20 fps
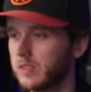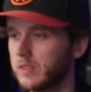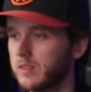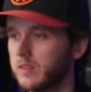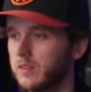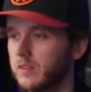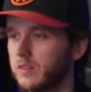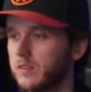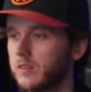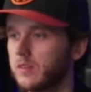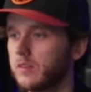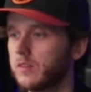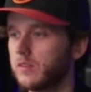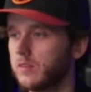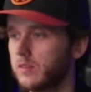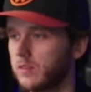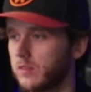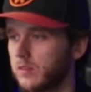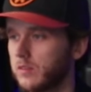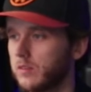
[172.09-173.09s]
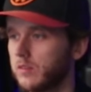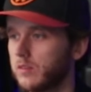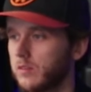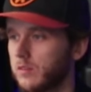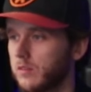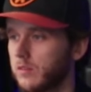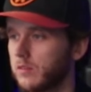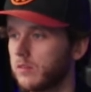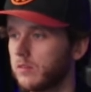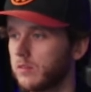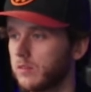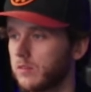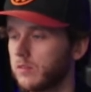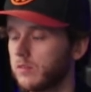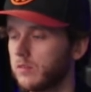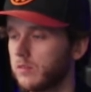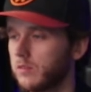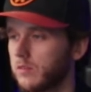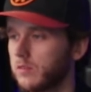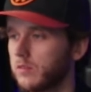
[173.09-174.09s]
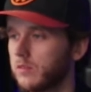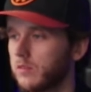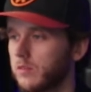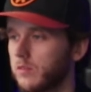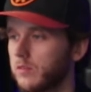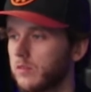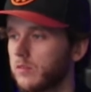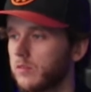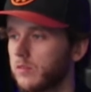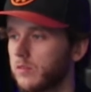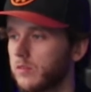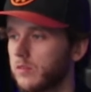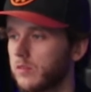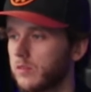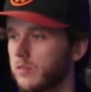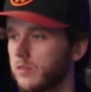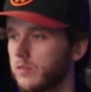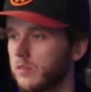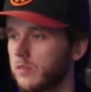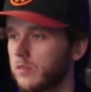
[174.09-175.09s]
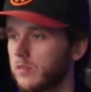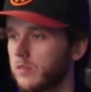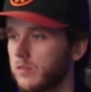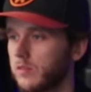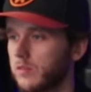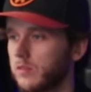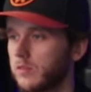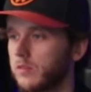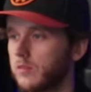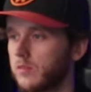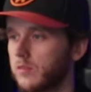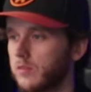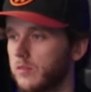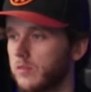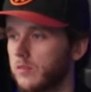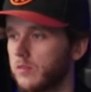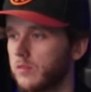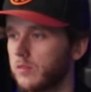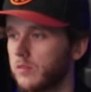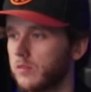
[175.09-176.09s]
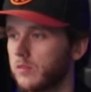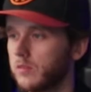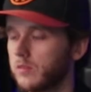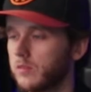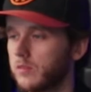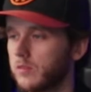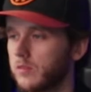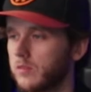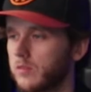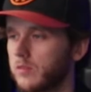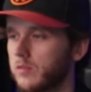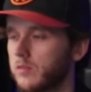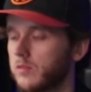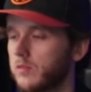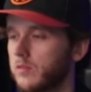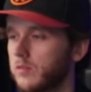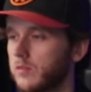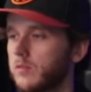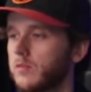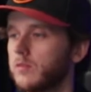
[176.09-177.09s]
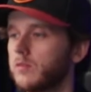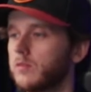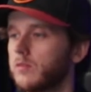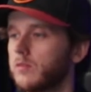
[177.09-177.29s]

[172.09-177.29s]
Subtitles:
No words are spoken by the person on screen.